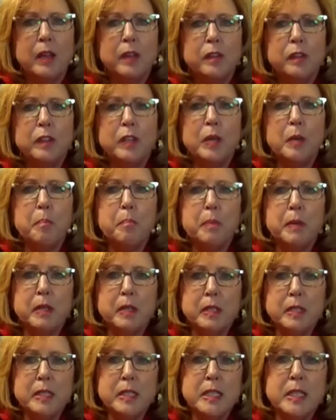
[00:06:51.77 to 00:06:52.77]
The
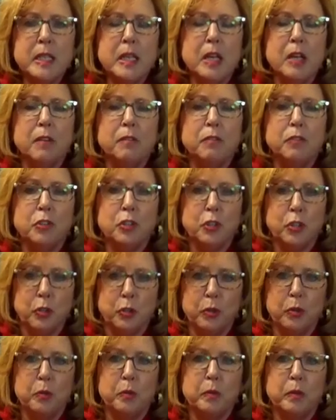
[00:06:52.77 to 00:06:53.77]
ability of
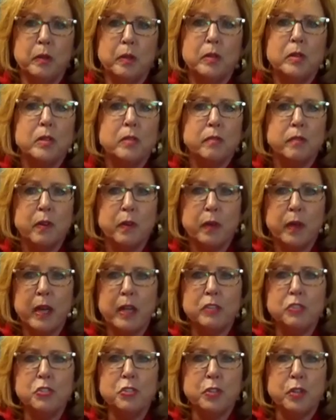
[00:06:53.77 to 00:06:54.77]
you, the
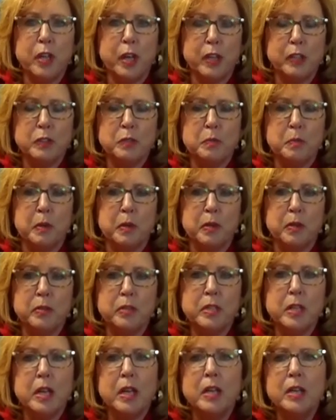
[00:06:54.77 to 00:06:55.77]
vocational expert,
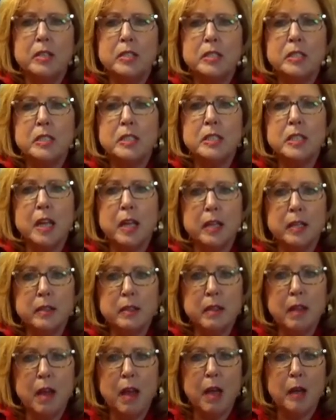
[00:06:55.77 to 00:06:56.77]
to take
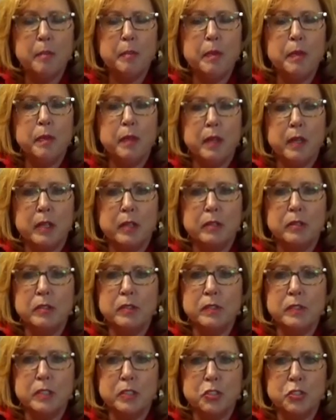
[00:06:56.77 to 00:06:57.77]
the hypothetical
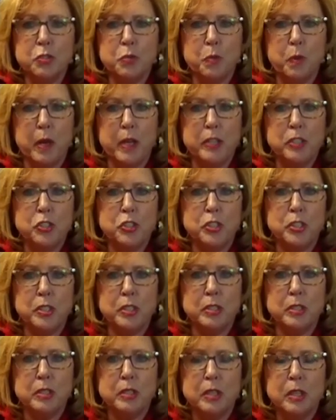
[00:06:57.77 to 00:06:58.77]
situation,
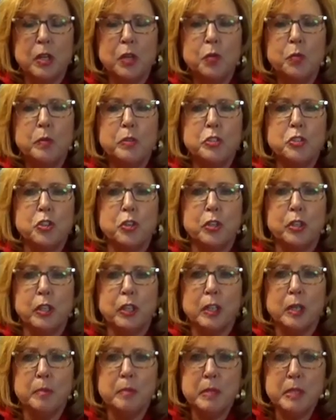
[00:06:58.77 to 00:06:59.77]
which are
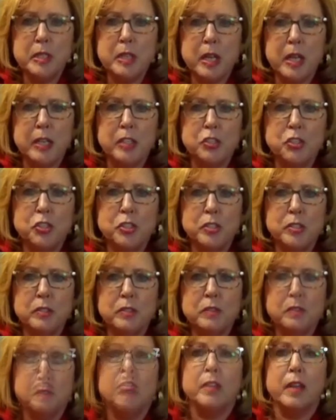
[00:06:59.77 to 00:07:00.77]
limitations
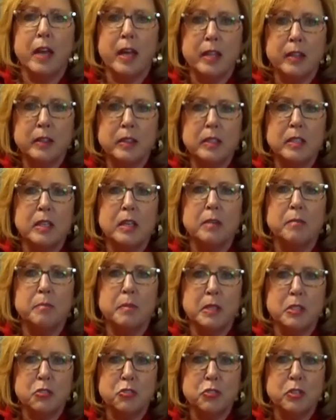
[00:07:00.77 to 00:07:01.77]
that the
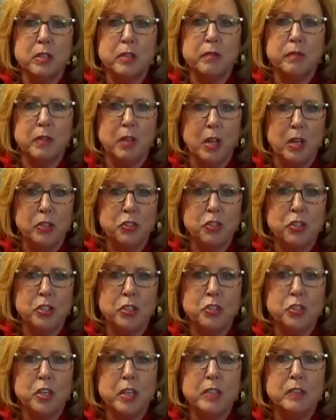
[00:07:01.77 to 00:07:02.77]
administrative law
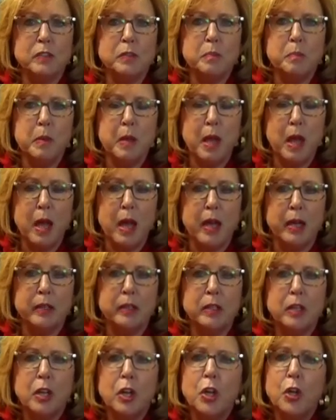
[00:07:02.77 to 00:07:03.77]
judge has applied,
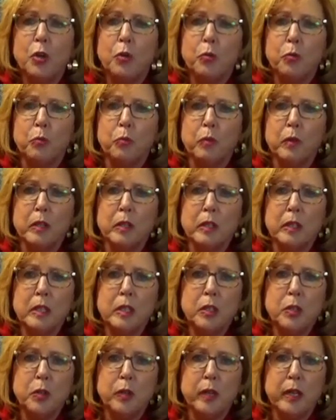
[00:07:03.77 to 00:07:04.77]
really
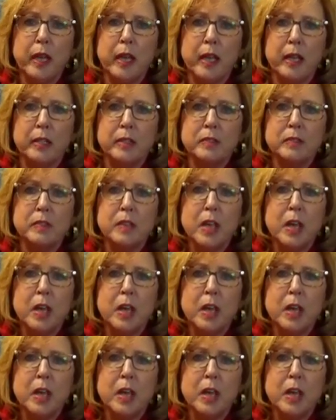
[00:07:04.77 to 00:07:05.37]
creates